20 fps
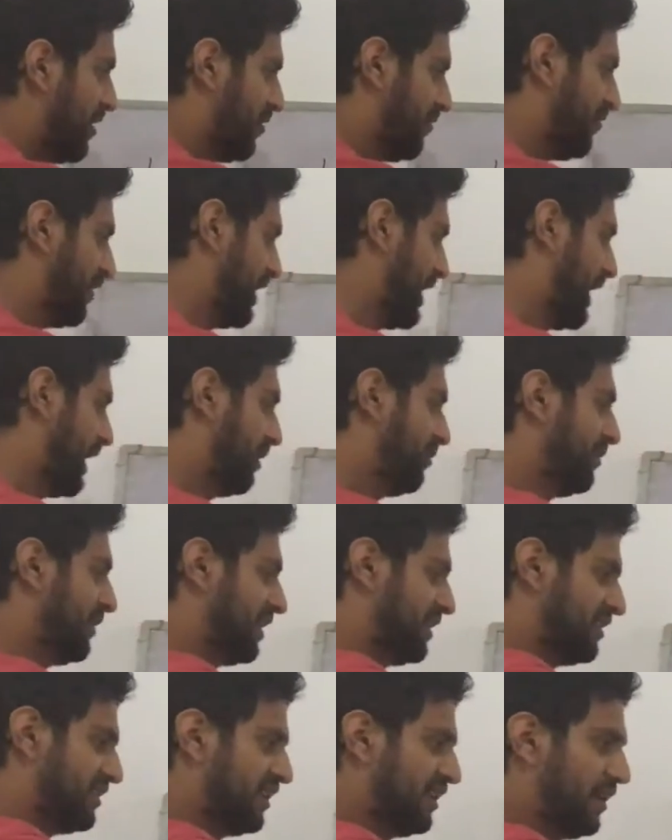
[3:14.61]
where
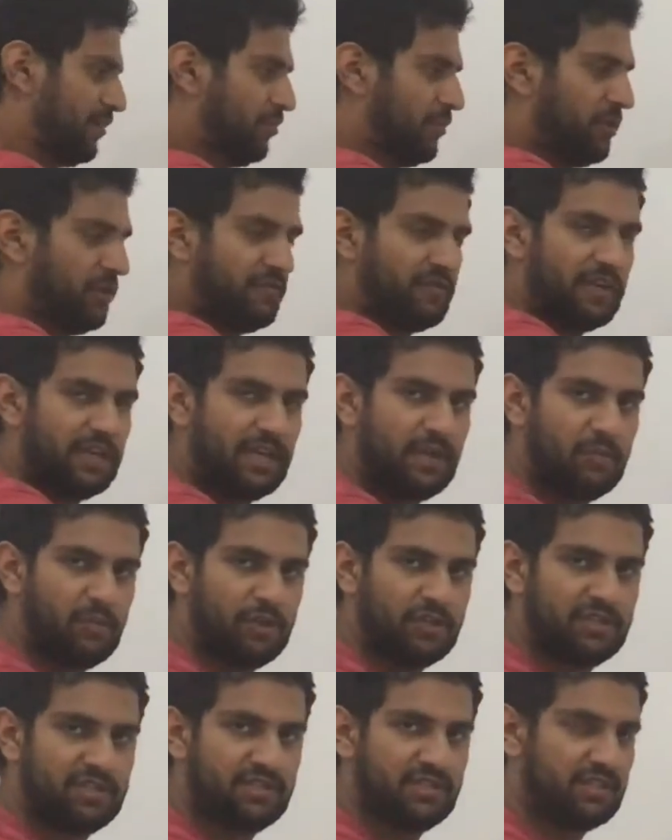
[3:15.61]
m is the number of data
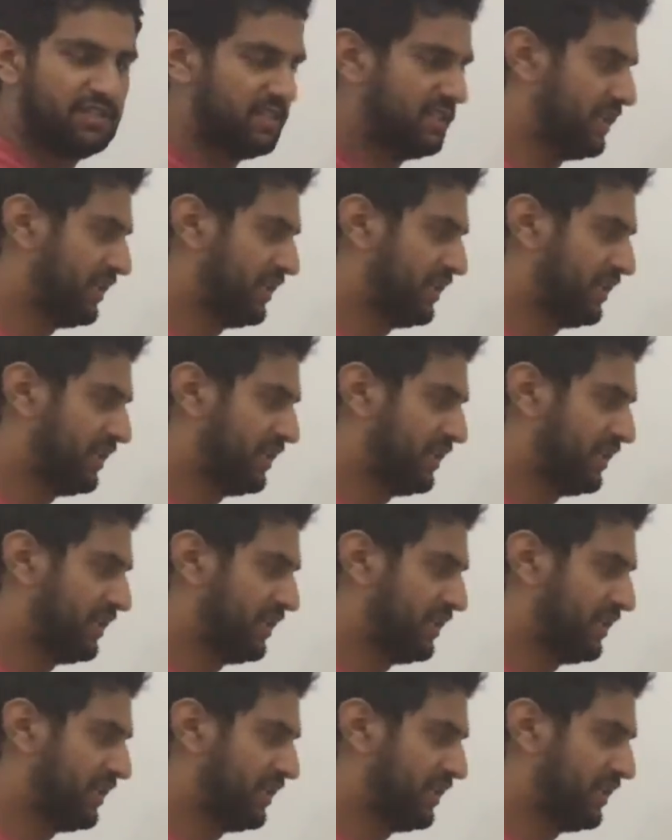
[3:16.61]
points in this